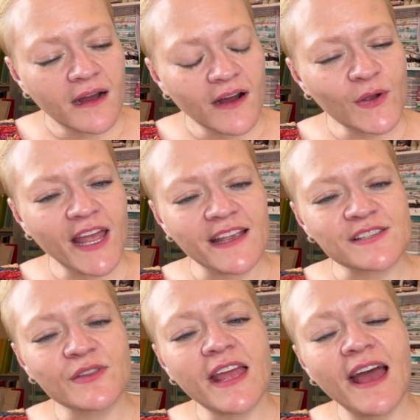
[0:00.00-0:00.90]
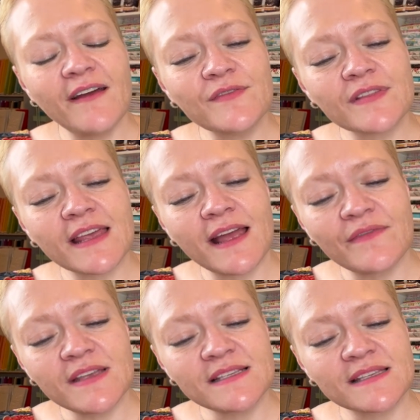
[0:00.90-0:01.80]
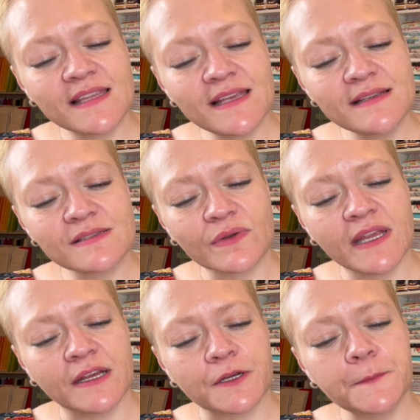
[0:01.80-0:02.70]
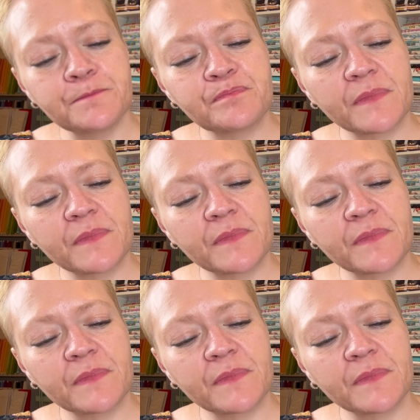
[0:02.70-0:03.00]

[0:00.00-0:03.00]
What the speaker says: okay, so they have these things on here.